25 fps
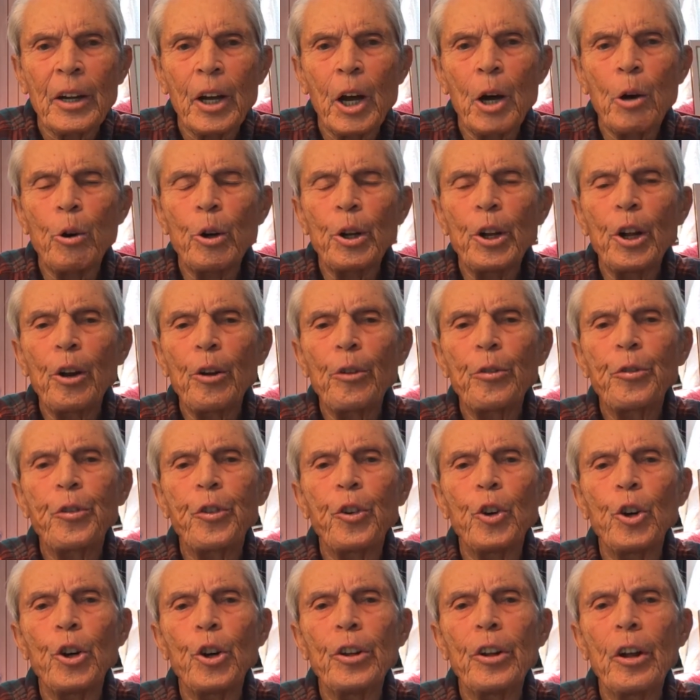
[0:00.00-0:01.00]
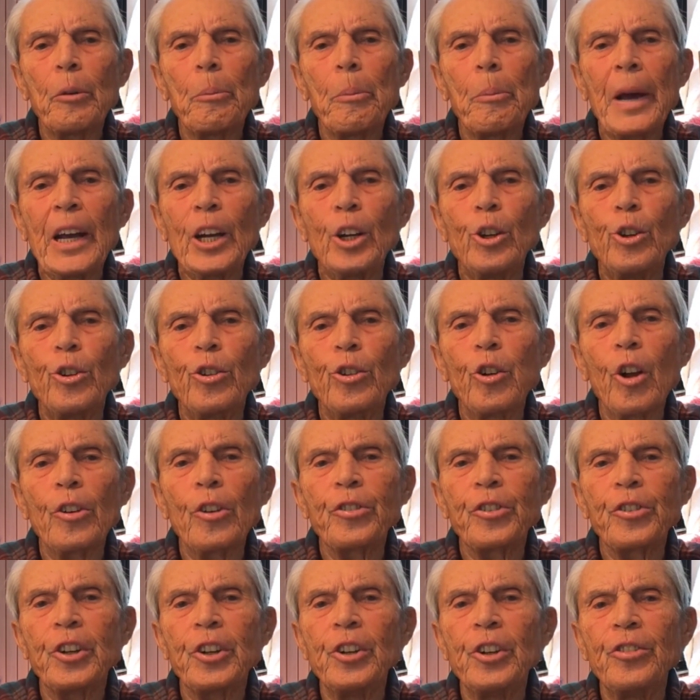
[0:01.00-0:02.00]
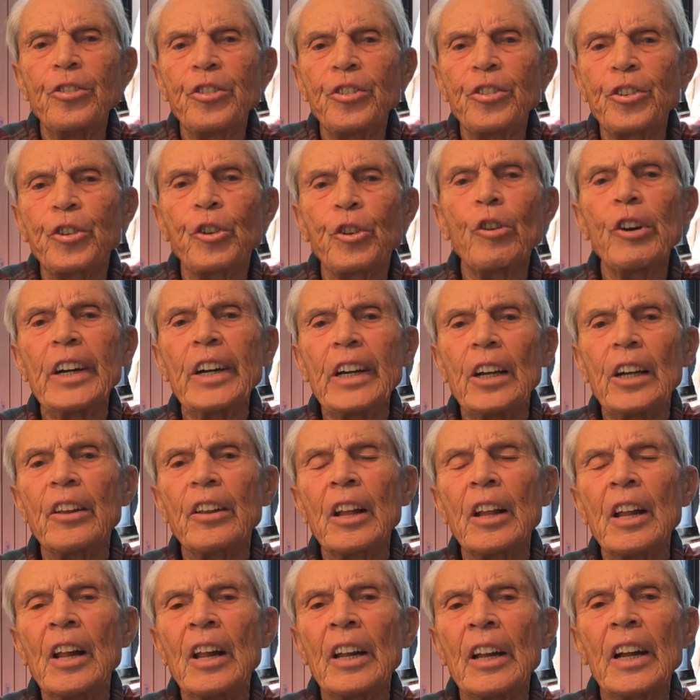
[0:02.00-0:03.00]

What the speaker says: Go a little further, a man who's lost his strength,